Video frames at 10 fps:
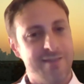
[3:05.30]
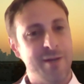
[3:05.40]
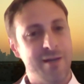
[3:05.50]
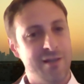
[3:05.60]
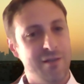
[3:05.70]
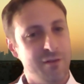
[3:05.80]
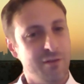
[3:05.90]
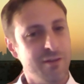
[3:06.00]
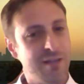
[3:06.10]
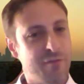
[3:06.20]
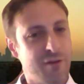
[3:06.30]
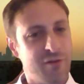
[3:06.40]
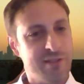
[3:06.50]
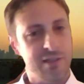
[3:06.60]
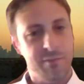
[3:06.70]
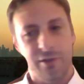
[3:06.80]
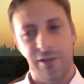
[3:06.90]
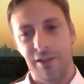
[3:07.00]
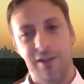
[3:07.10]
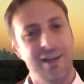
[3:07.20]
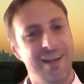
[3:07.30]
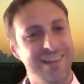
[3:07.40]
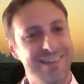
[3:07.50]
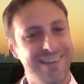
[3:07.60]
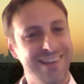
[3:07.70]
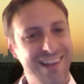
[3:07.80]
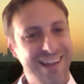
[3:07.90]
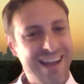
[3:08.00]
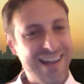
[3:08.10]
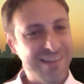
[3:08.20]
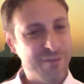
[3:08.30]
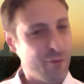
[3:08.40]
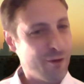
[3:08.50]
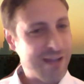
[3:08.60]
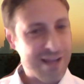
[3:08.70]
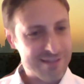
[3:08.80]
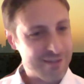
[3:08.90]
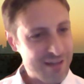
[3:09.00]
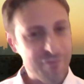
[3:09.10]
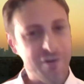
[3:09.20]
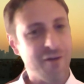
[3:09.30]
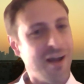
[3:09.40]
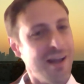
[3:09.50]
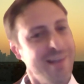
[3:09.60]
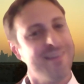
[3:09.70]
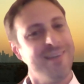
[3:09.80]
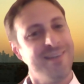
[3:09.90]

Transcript: Especially if you don't have a crystal ball and the forecasts are never right.